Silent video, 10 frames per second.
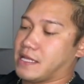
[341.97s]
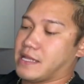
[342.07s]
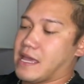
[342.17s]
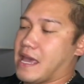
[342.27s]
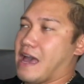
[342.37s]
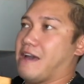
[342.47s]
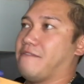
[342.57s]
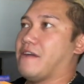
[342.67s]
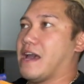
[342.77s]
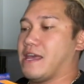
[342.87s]
that they
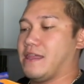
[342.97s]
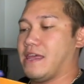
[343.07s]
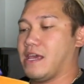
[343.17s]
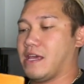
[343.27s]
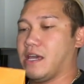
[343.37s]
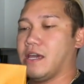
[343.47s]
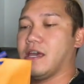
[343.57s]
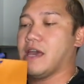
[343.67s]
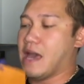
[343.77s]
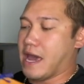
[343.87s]
have. I think
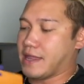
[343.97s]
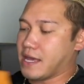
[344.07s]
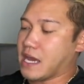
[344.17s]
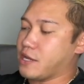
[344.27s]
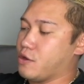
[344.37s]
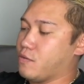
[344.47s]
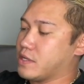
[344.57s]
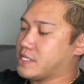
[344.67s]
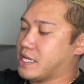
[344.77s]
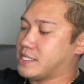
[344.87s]
I know
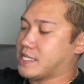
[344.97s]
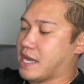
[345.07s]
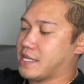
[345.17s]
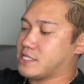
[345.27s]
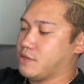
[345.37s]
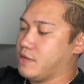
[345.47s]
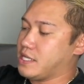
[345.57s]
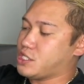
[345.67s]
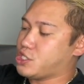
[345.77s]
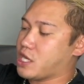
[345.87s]
what's inside. So
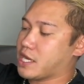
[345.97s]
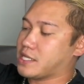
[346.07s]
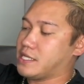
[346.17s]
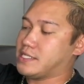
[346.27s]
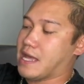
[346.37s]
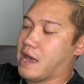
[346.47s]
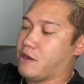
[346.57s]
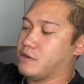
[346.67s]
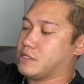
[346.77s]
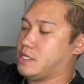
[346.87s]
let's check this
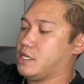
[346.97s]
out.